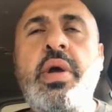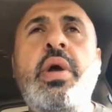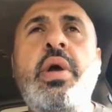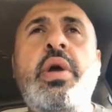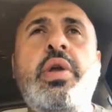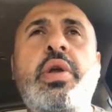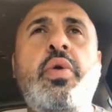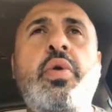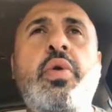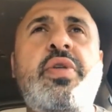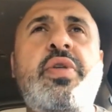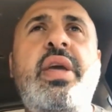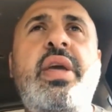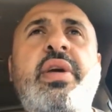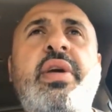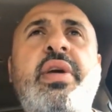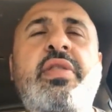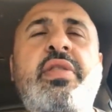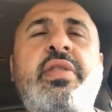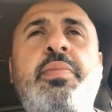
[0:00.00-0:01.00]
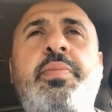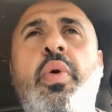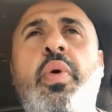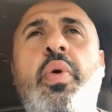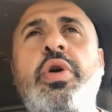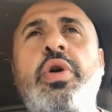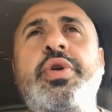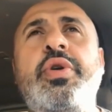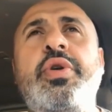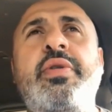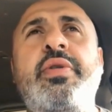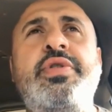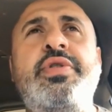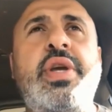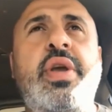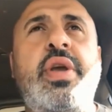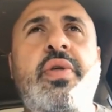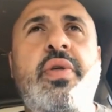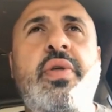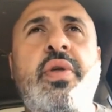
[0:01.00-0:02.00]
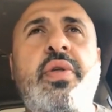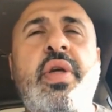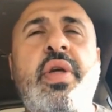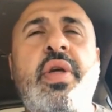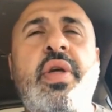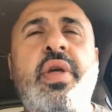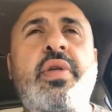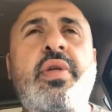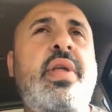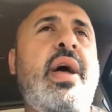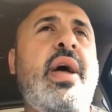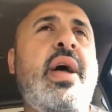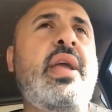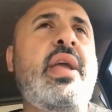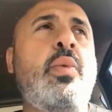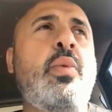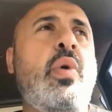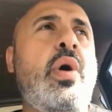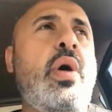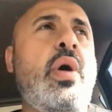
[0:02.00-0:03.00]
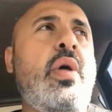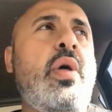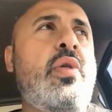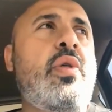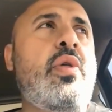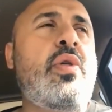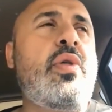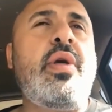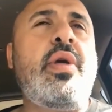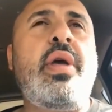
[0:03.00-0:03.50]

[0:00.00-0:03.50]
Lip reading: you'll see that the portrait of Jesus is that he was